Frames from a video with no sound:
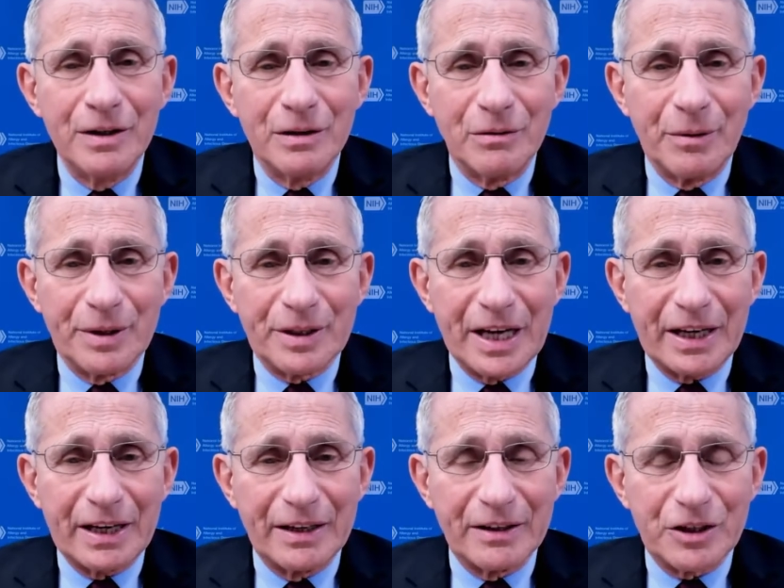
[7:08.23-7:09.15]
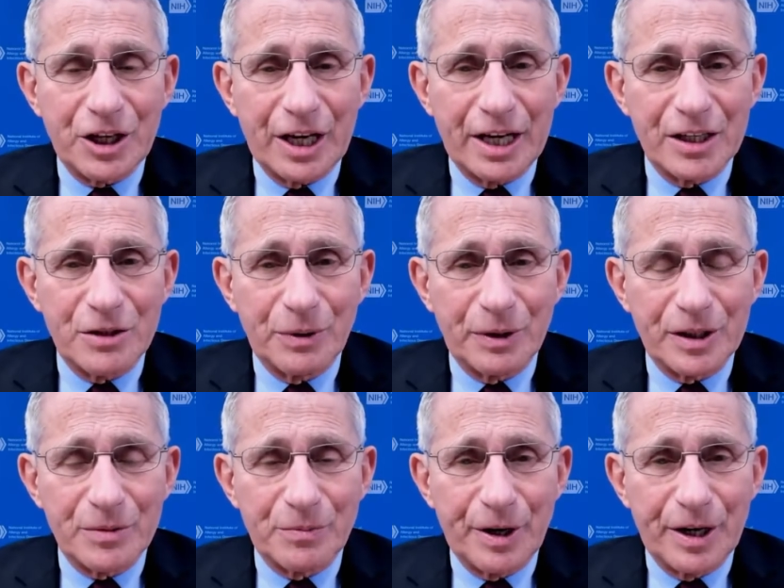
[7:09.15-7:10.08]
we were taking a chance with
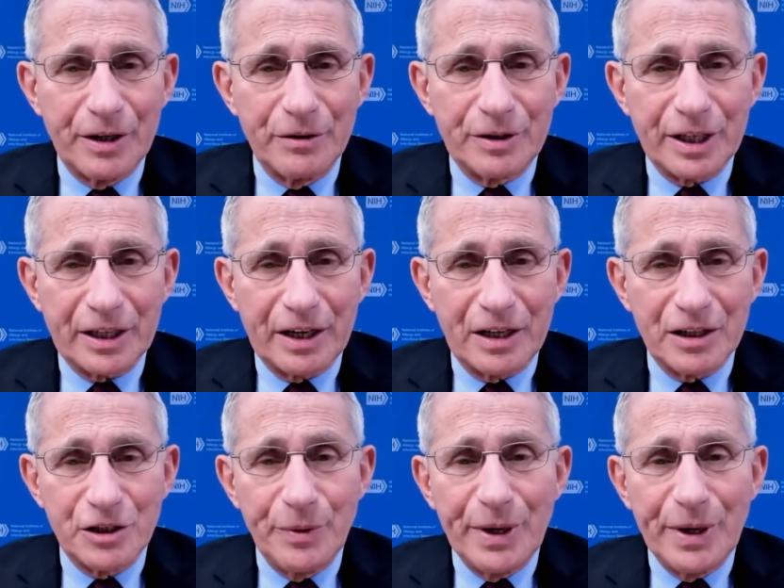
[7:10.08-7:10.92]
this brand new technology.